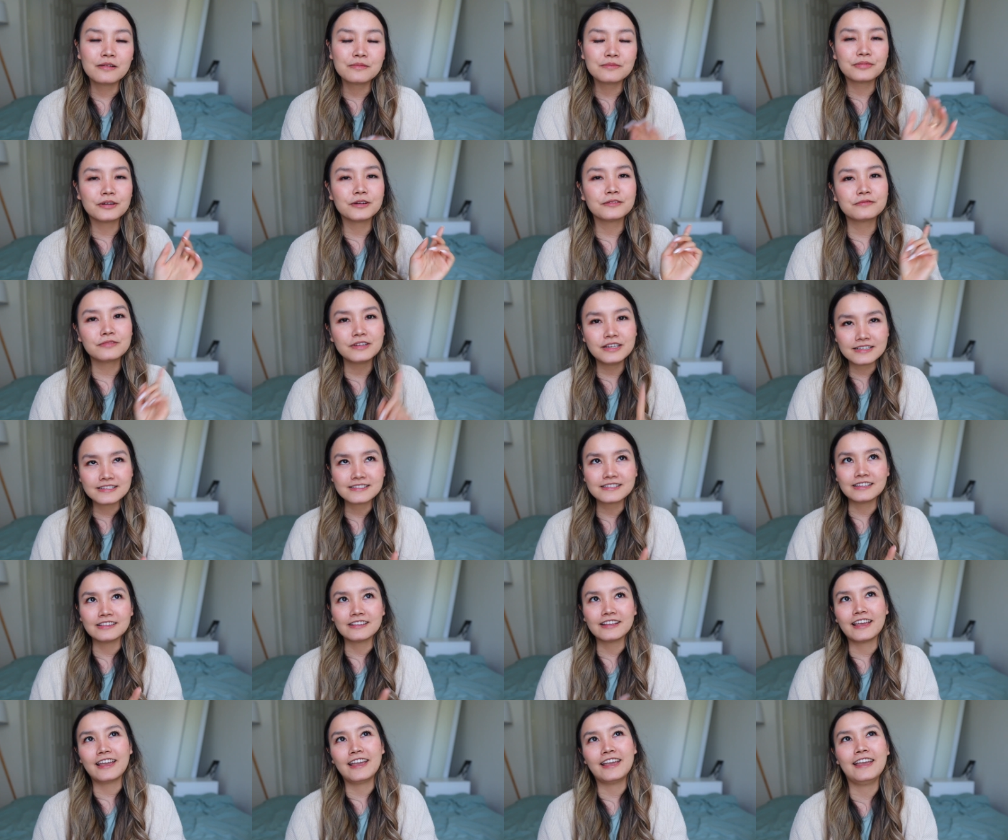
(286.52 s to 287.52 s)
But
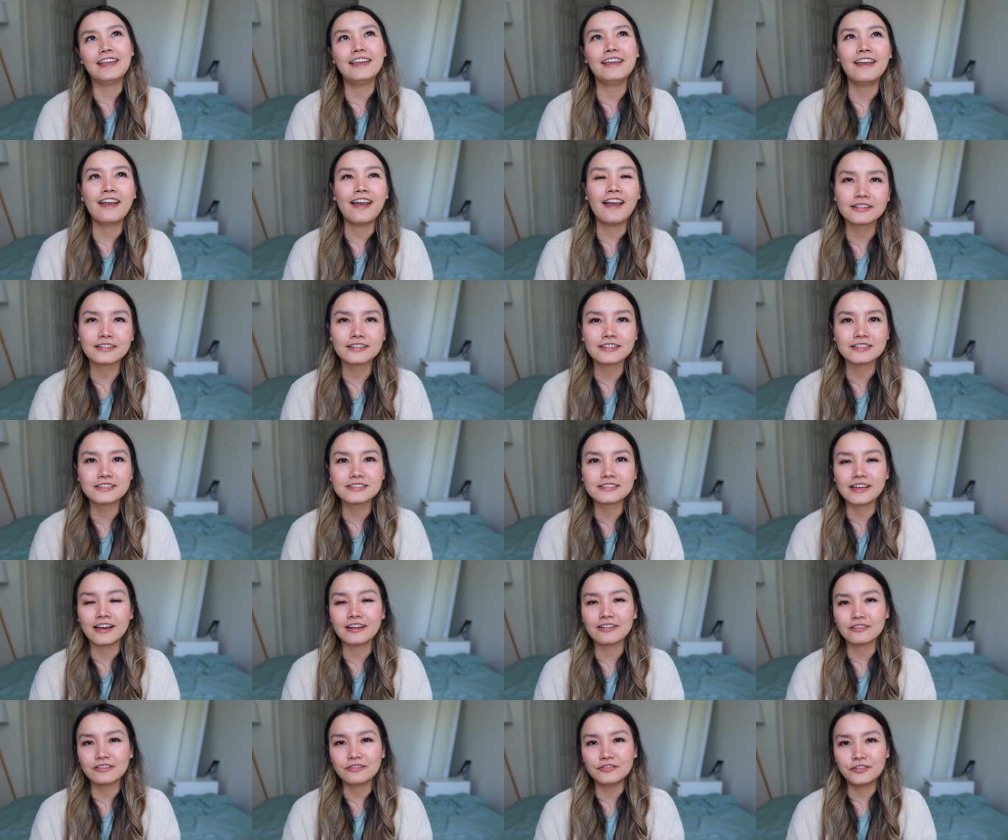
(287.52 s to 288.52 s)
recently, because
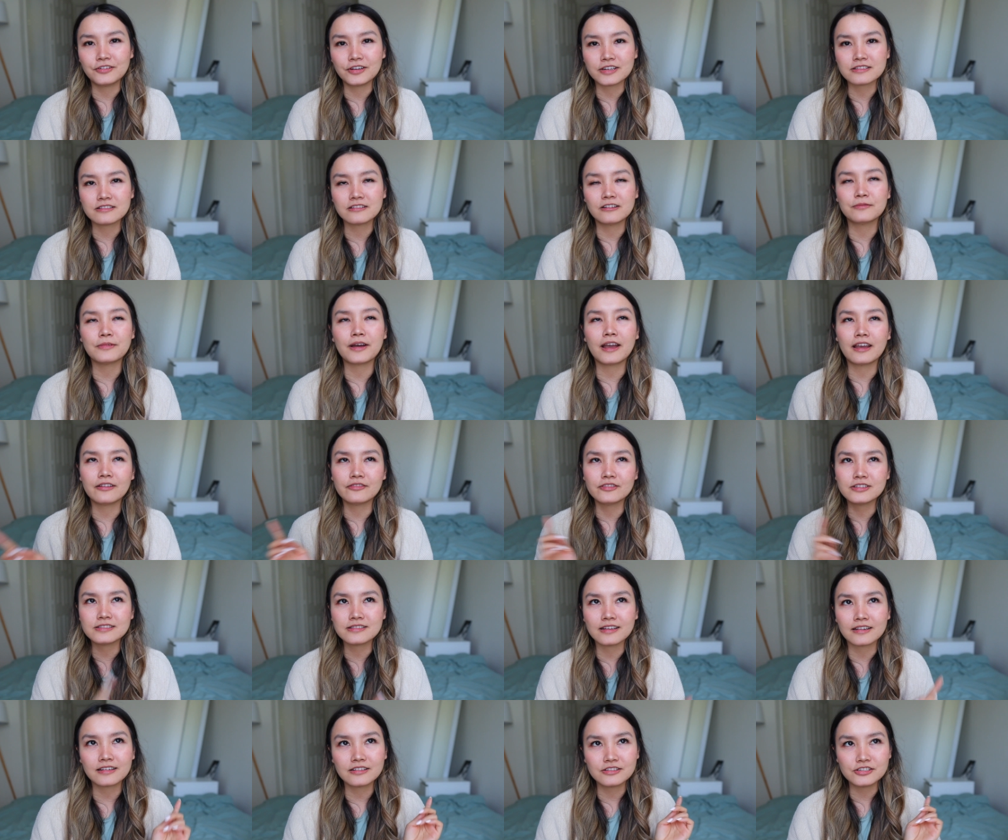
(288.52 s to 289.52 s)
I don't know if you guys know, but I have a
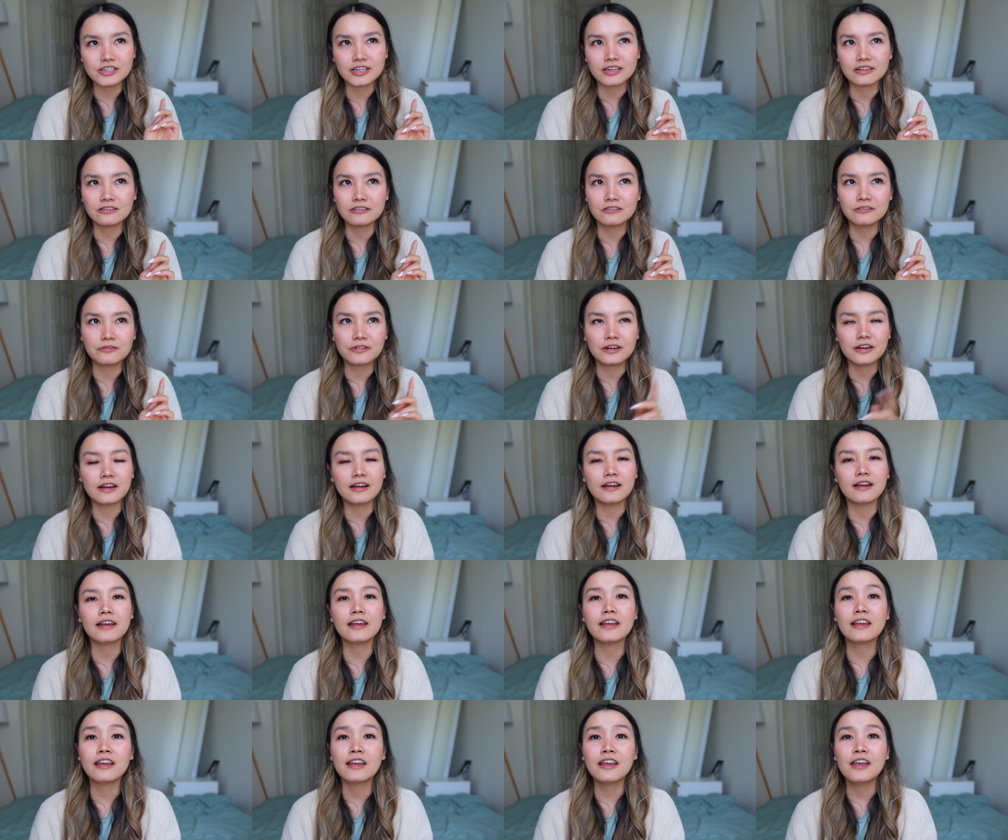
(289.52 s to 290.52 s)
second channel where
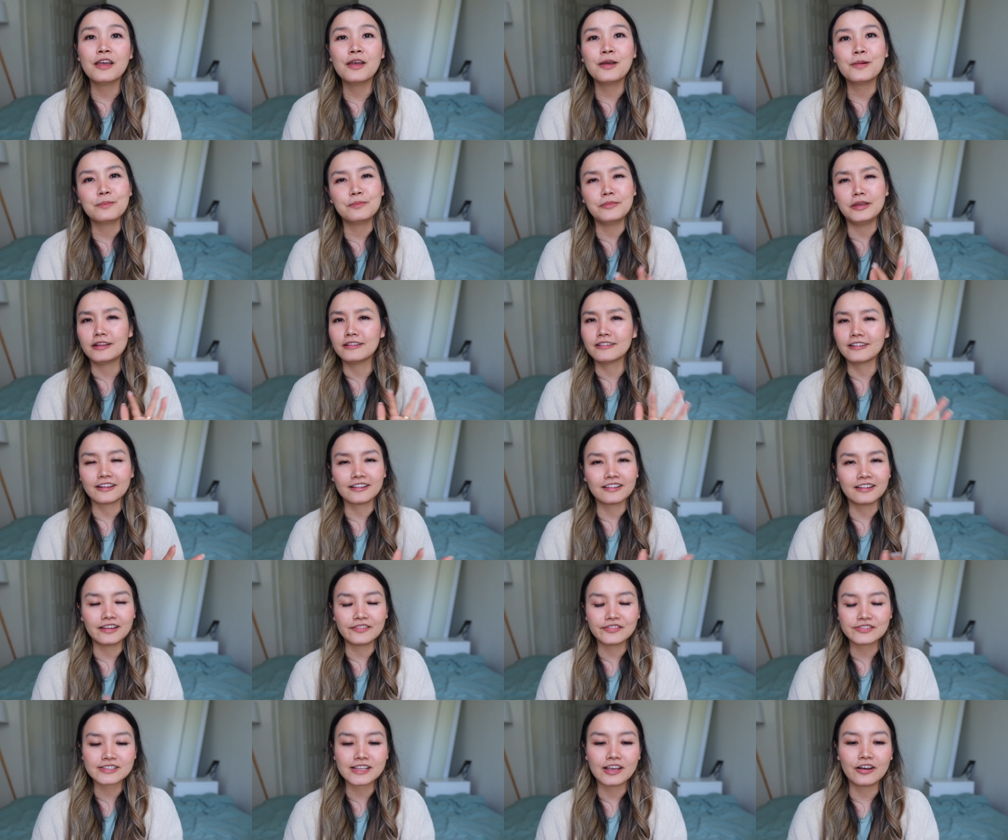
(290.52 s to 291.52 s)
I make like
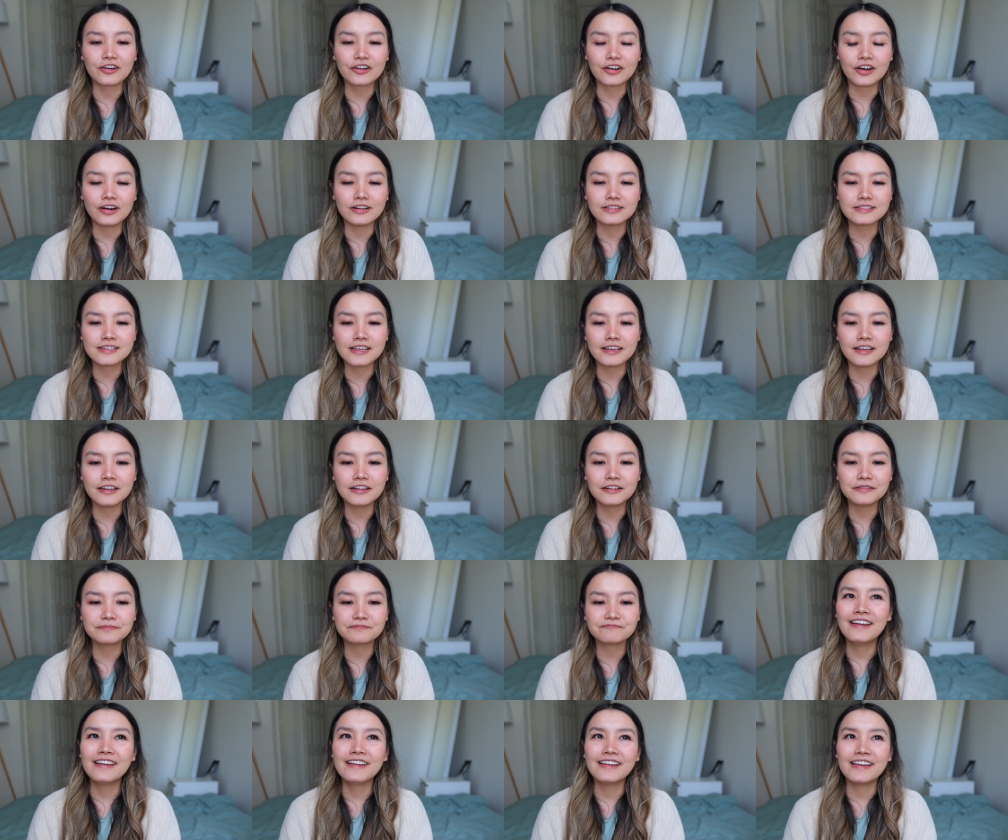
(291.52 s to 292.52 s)
lifestyle content,
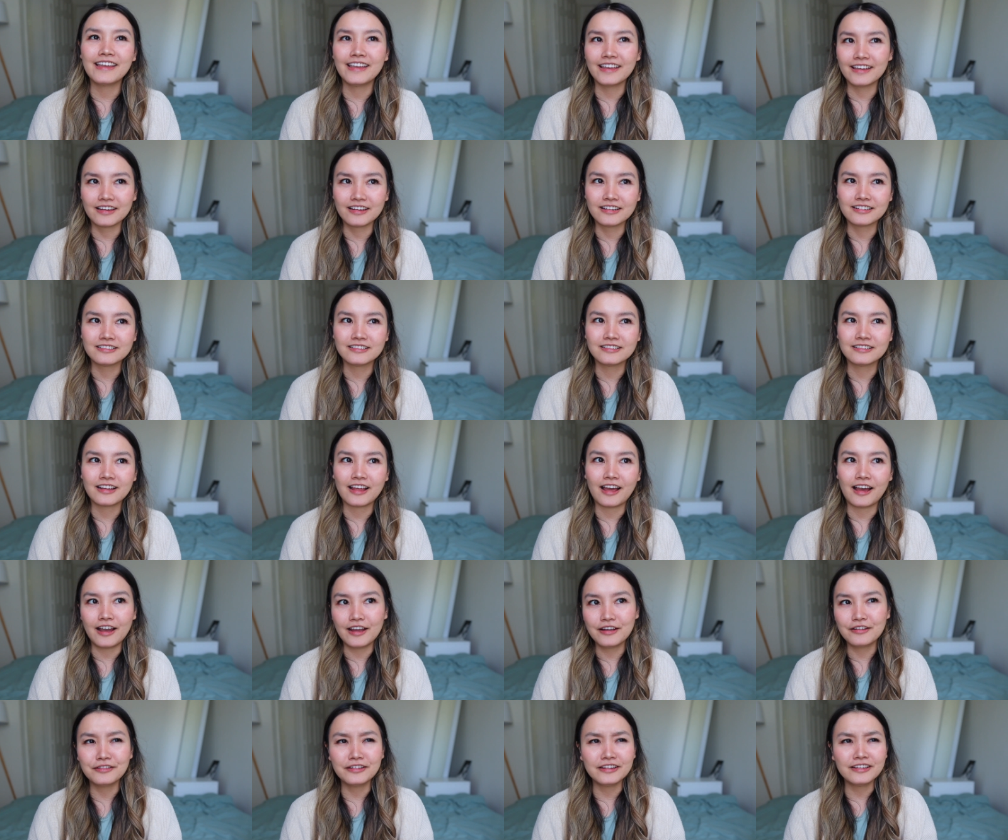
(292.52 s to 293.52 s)
and
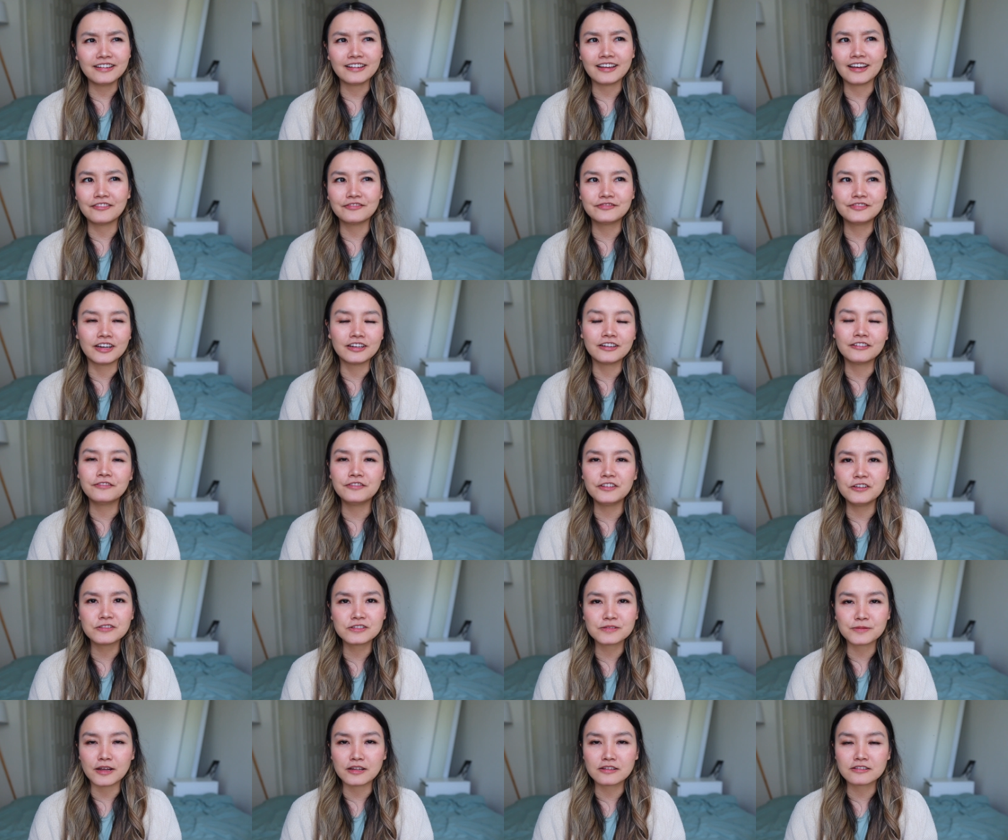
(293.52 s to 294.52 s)
I like have done a
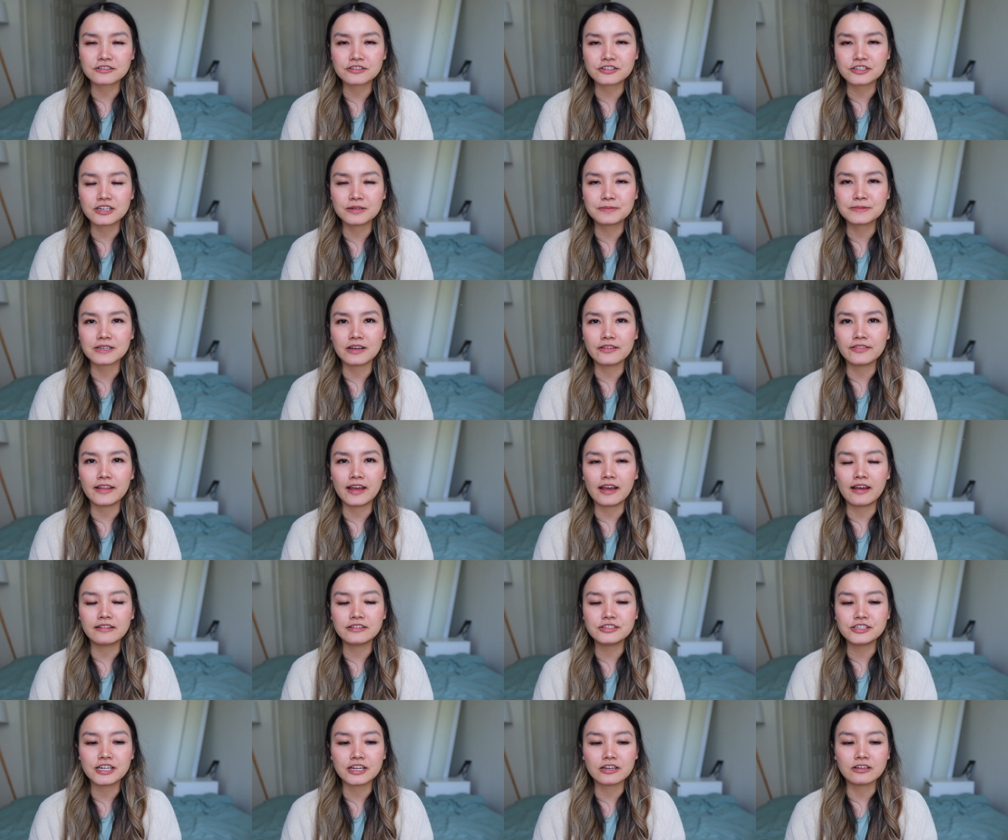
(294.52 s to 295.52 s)
few sponsorships on
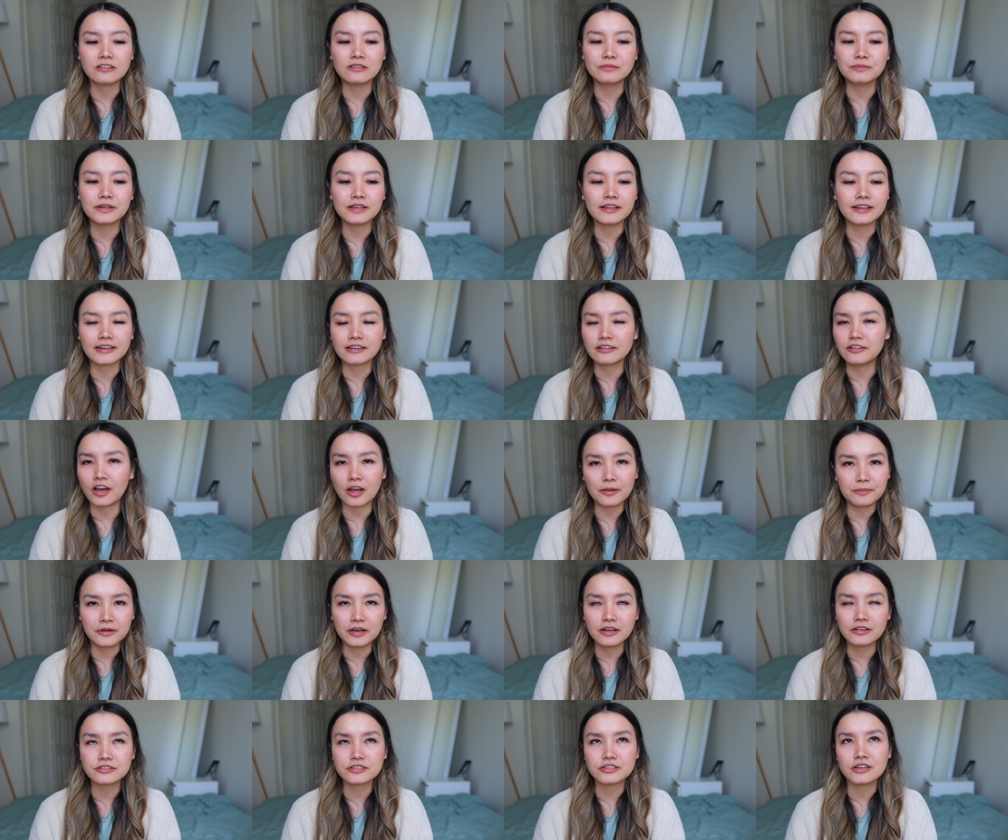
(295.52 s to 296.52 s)
that channel, but like not
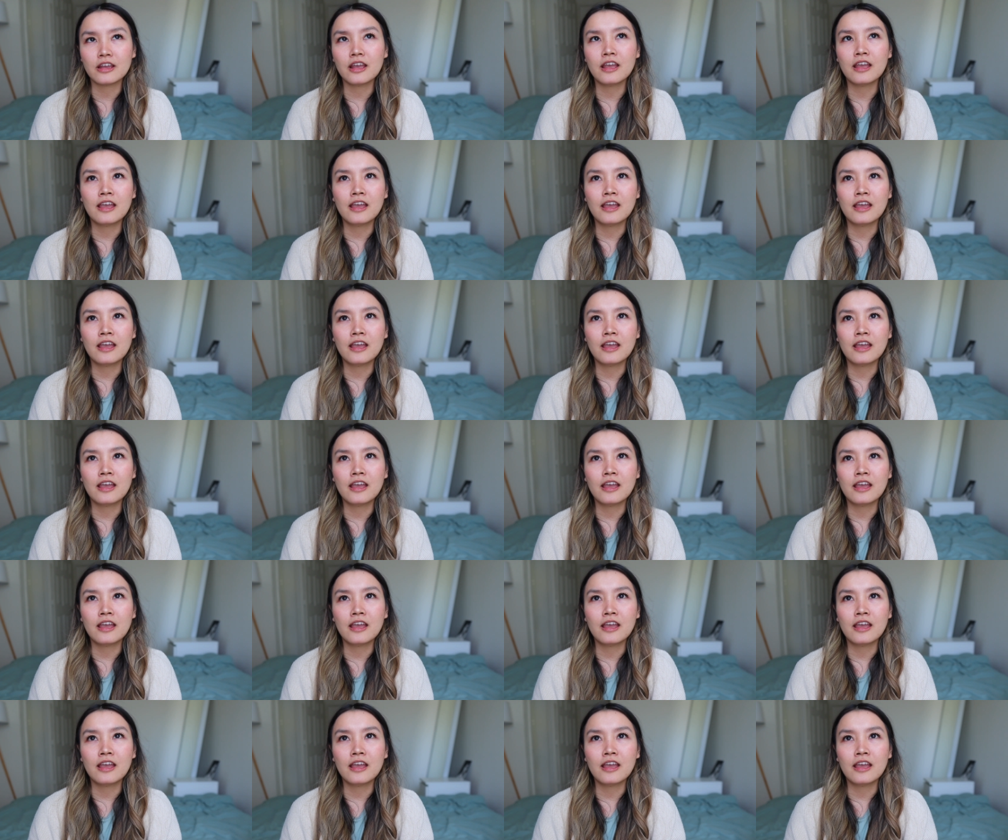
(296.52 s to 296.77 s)
much.